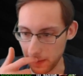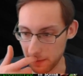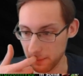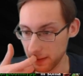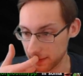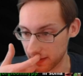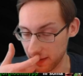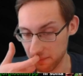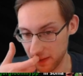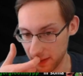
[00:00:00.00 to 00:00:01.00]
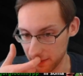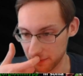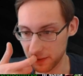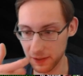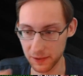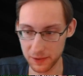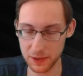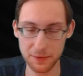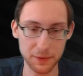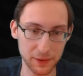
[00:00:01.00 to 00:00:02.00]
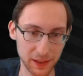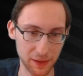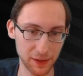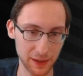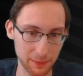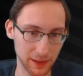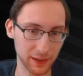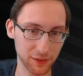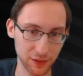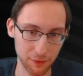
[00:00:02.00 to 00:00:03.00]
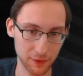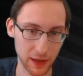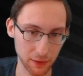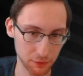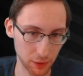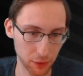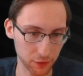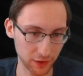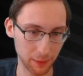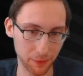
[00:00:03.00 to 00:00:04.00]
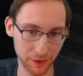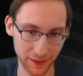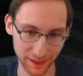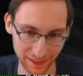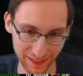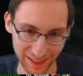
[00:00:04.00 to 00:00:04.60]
And my time in that is fucking awful. I think I'm like seven hundredth or something.